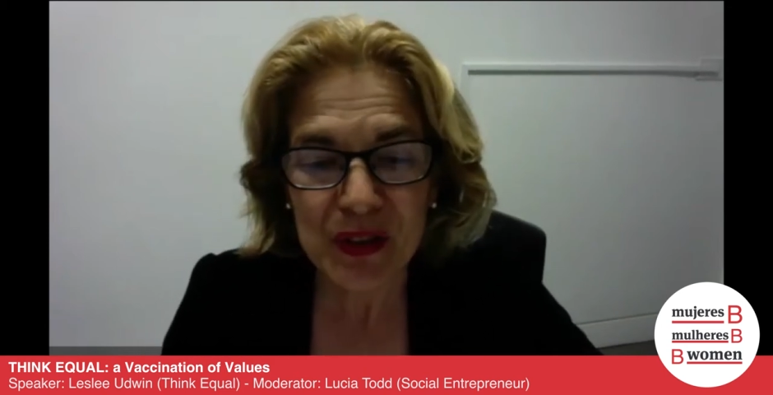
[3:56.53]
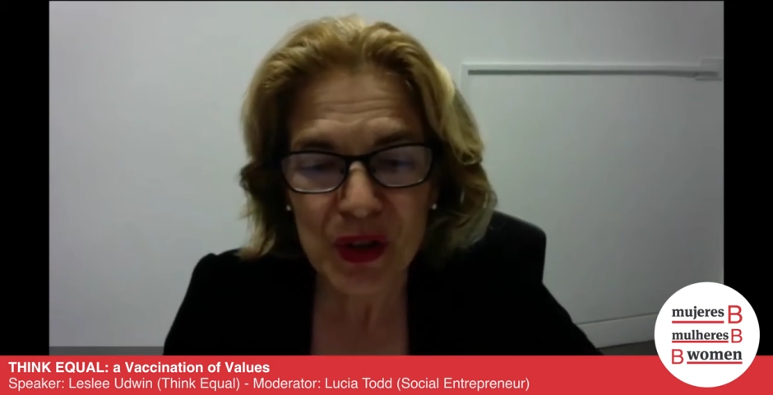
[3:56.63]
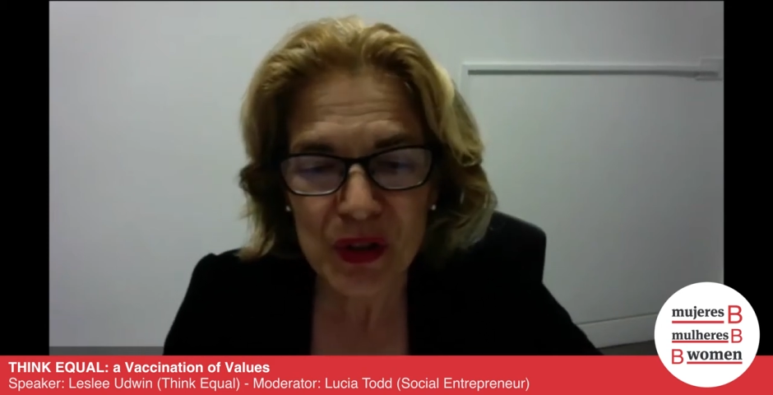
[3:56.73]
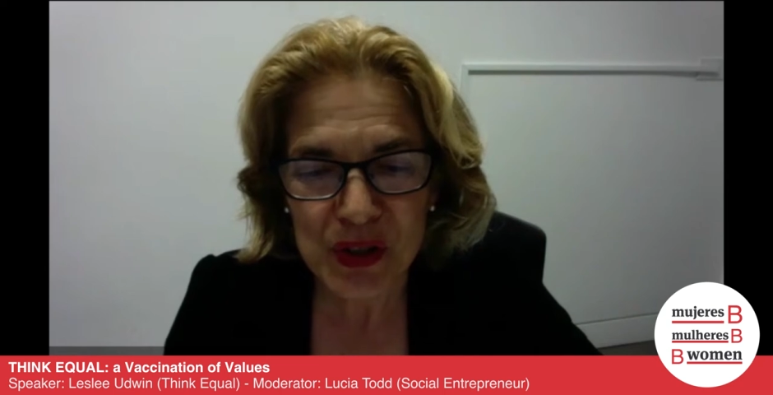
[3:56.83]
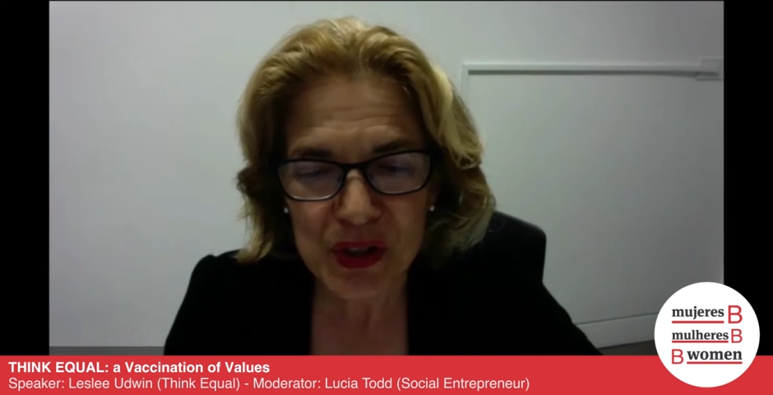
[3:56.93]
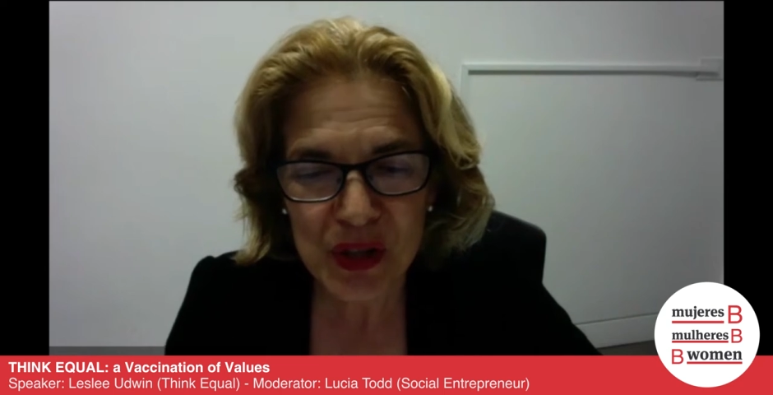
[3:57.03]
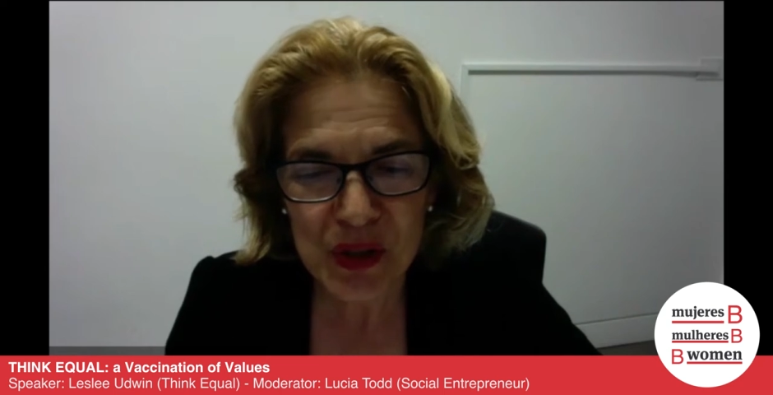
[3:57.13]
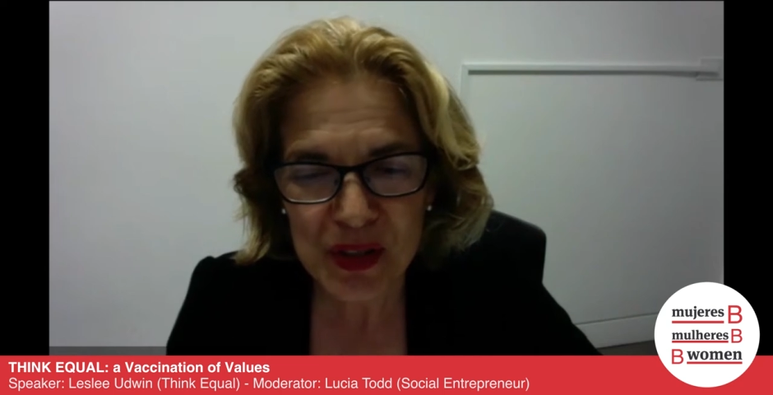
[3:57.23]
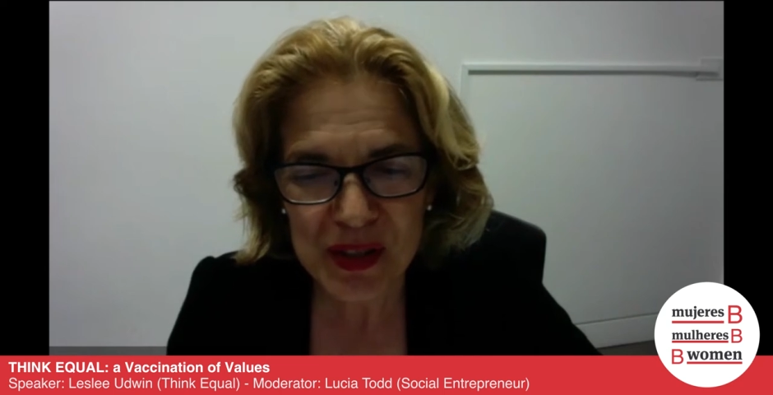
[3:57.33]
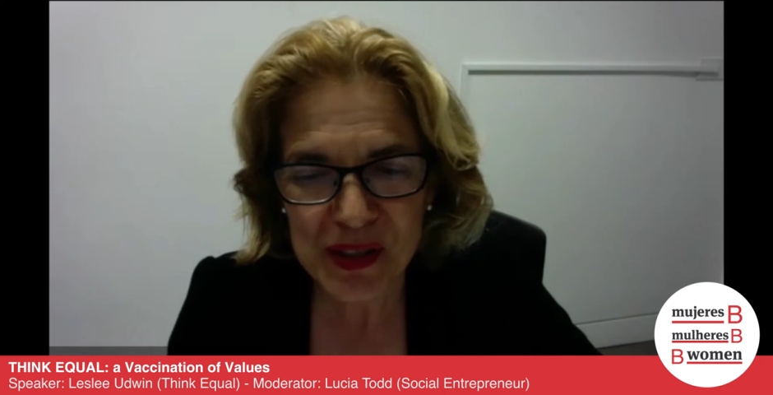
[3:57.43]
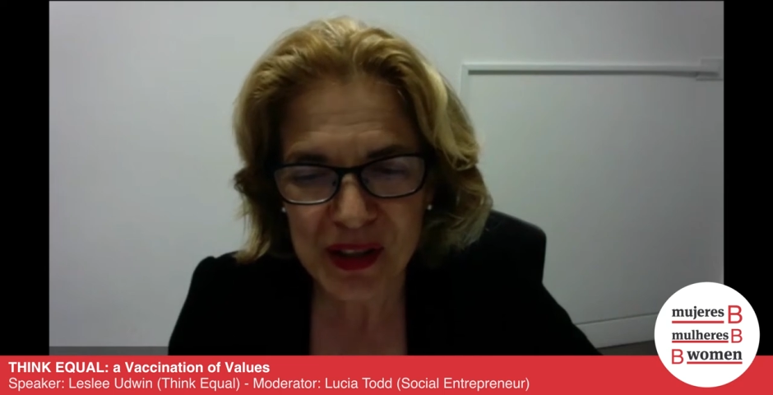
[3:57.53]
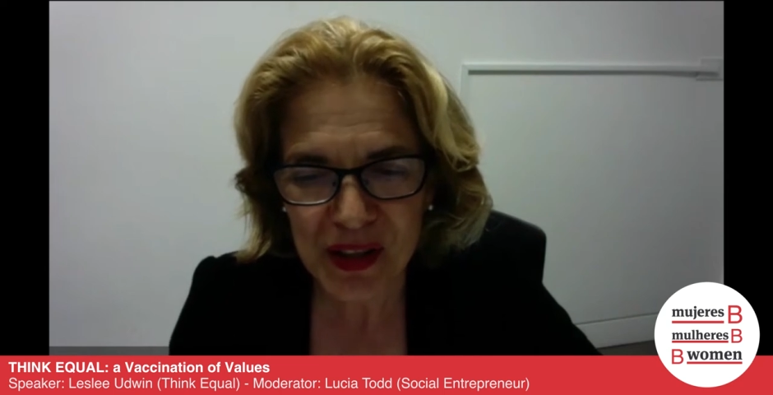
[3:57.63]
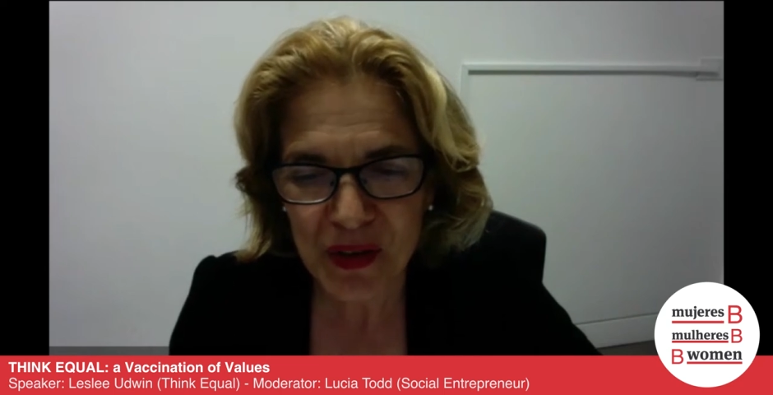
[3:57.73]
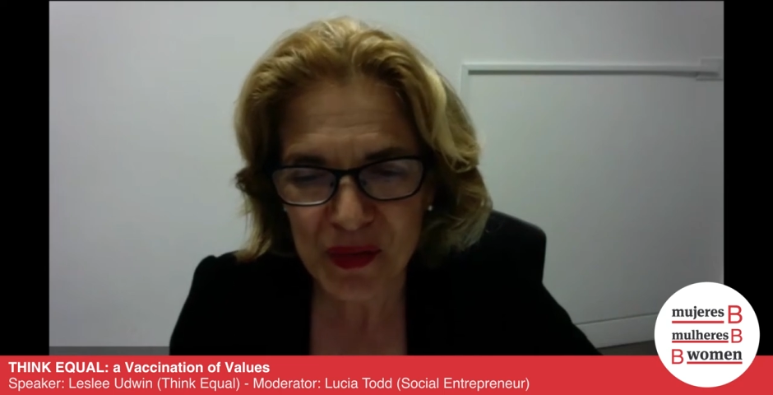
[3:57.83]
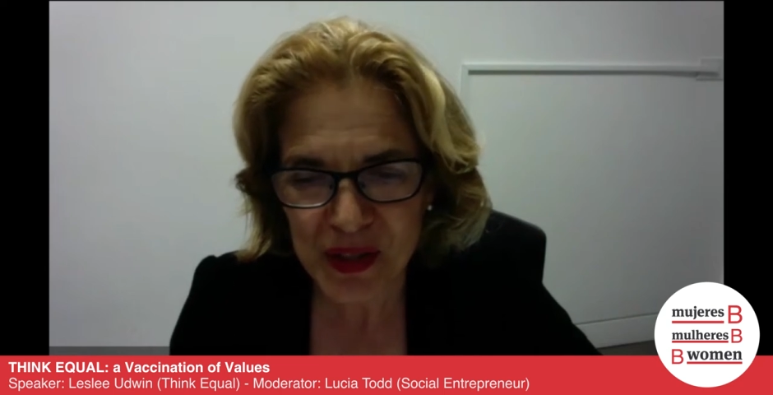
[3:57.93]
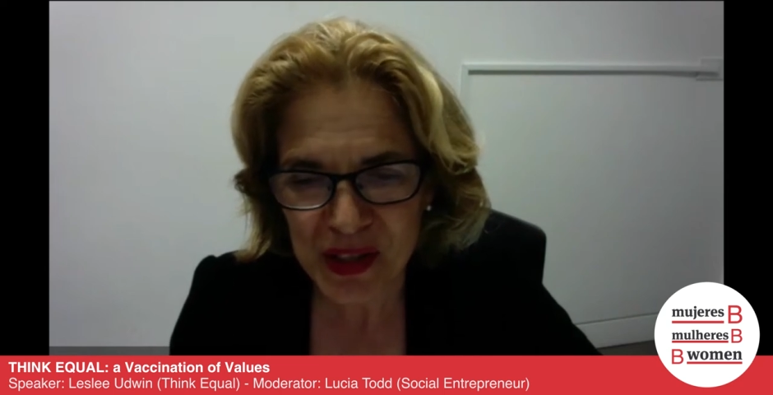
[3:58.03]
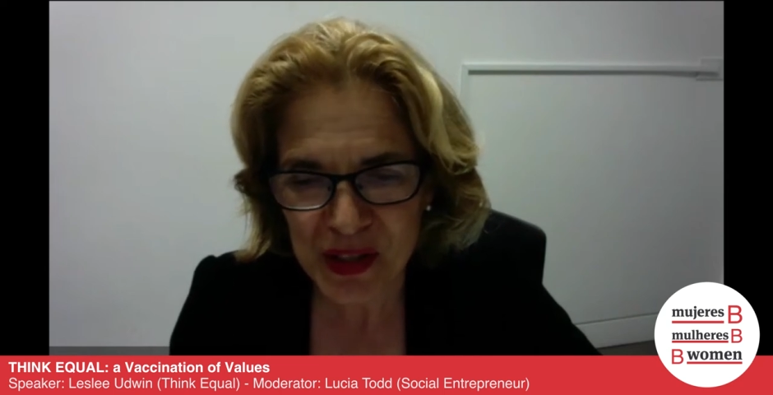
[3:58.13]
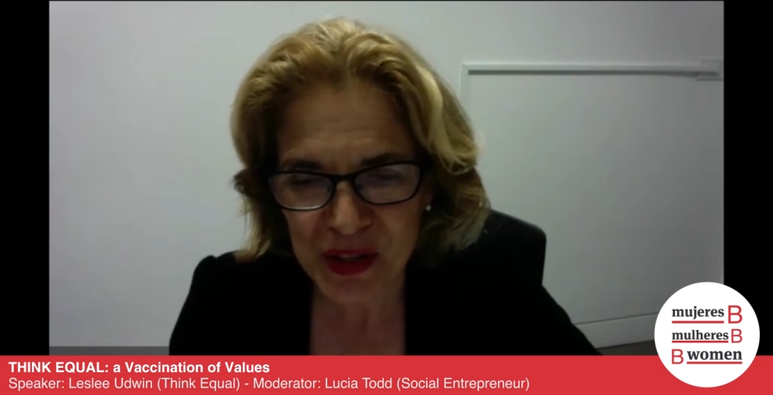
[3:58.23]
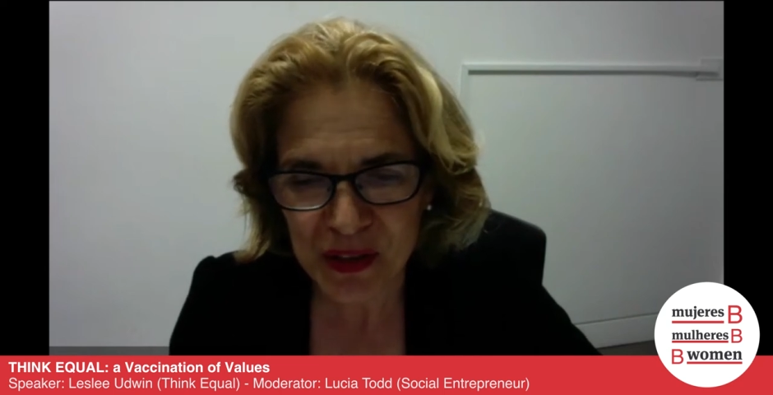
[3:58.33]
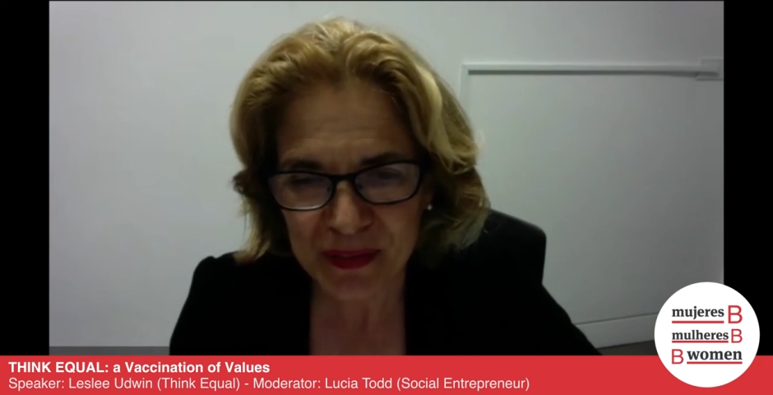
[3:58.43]
continue this
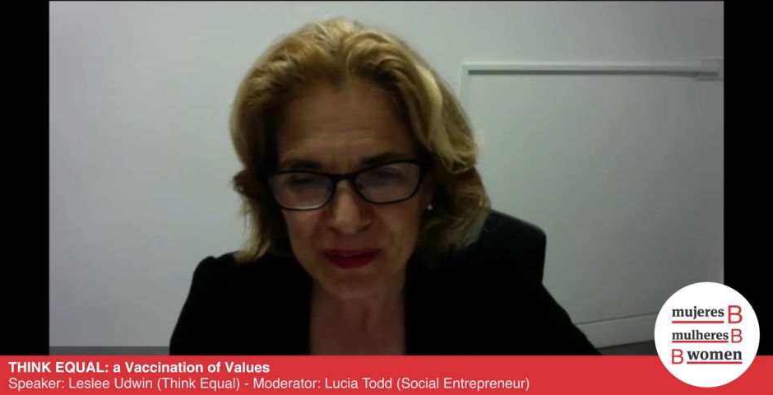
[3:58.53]
conversation.